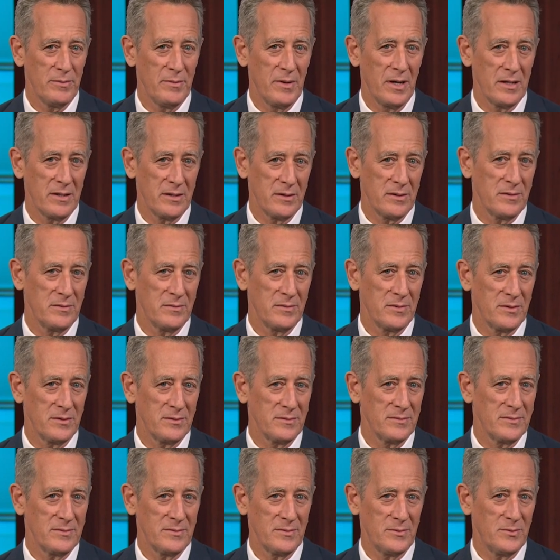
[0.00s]
You,
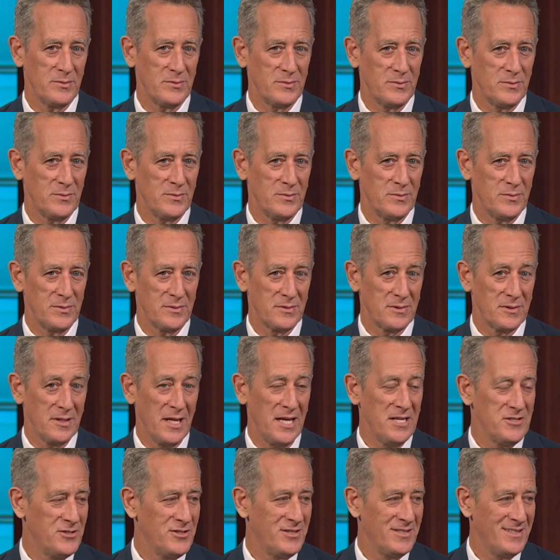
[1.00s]
uh,
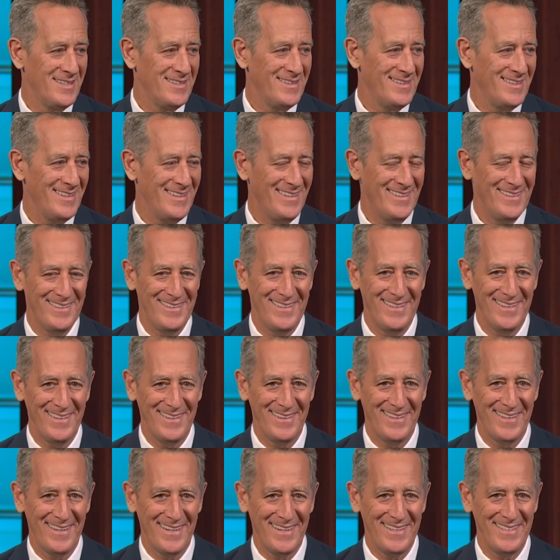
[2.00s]
legend in, in the,
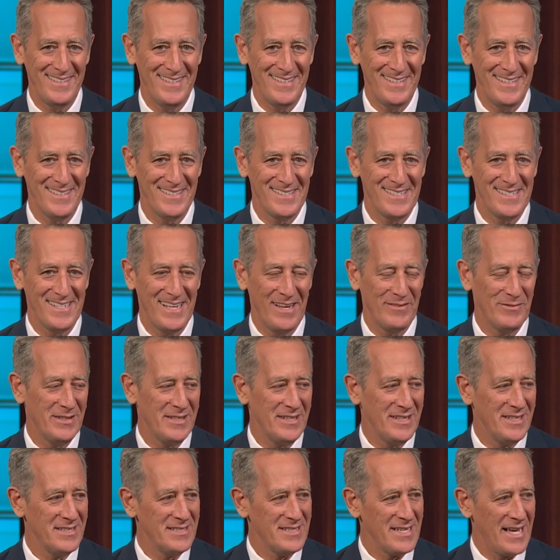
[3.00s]
the,
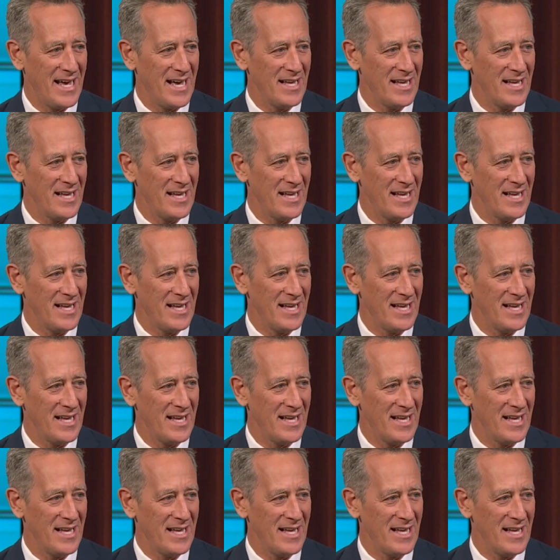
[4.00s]
1970s.